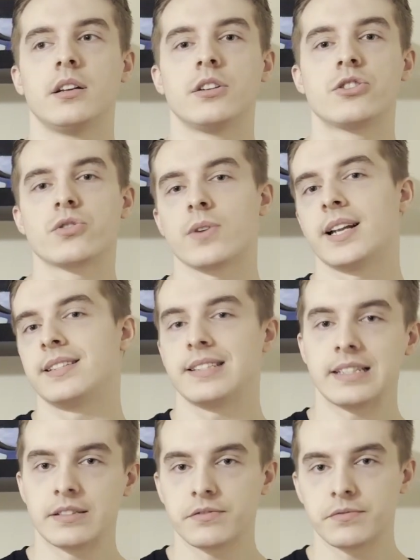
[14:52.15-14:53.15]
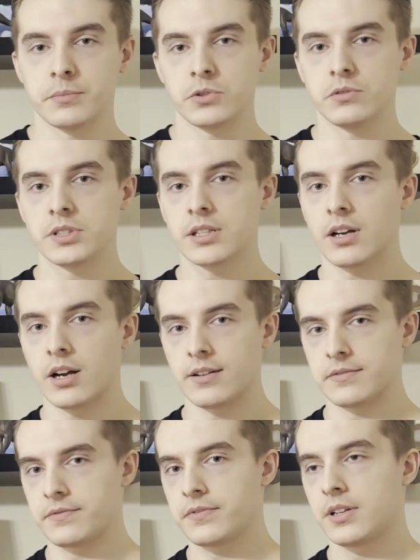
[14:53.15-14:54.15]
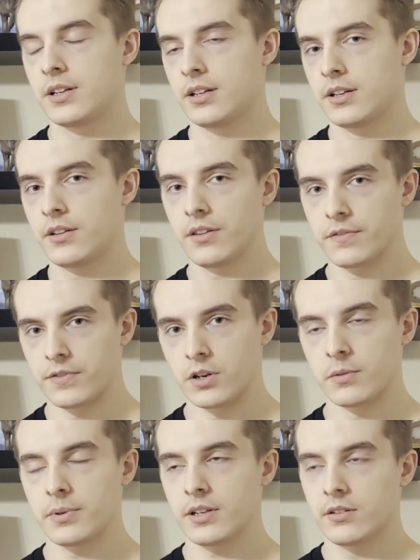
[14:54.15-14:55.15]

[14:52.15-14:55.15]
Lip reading: transitive mood of the verb.